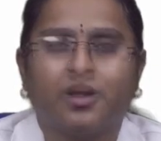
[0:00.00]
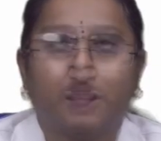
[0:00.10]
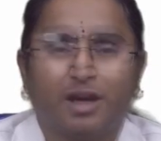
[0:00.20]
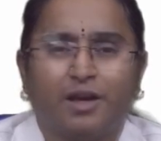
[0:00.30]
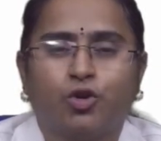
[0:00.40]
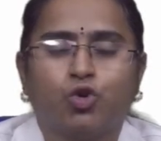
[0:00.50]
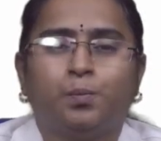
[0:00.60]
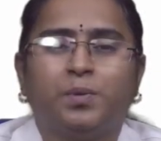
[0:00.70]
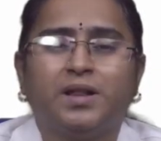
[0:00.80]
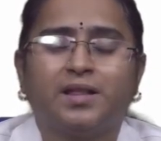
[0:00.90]
which
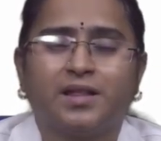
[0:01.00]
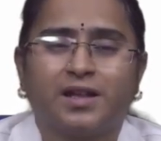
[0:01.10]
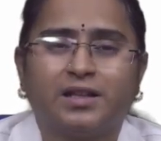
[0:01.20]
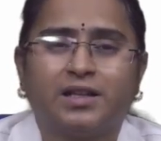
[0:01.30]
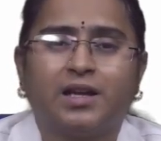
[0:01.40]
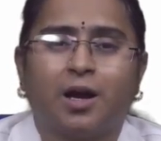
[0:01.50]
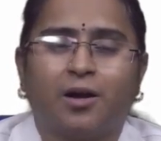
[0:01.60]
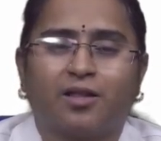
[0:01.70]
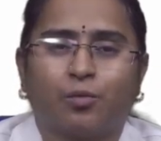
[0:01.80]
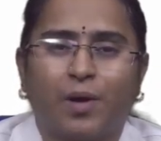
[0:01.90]
should be gently
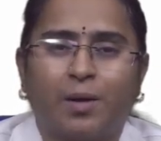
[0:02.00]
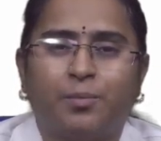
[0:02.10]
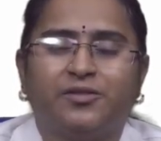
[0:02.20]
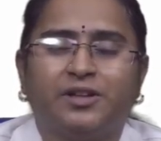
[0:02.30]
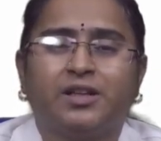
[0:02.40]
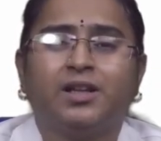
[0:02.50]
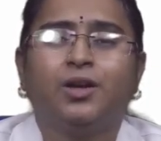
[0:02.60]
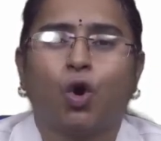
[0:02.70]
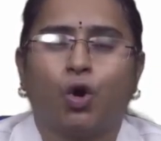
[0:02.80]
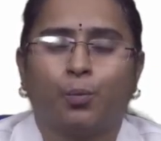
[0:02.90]
swabbed with the
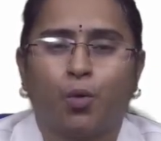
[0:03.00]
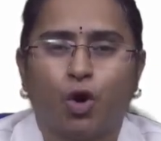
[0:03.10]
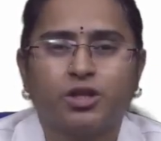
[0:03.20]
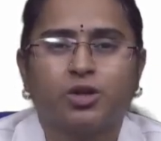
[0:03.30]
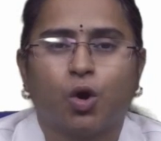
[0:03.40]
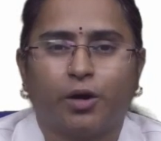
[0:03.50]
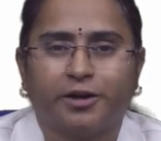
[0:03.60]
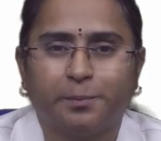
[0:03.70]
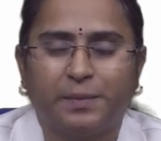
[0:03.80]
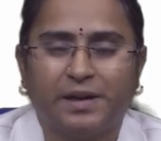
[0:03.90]
moist
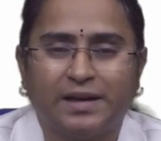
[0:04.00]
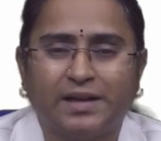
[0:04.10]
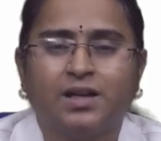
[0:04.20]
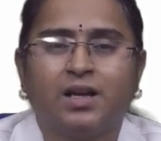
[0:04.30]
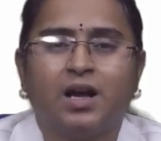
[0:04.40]
cotton pellet,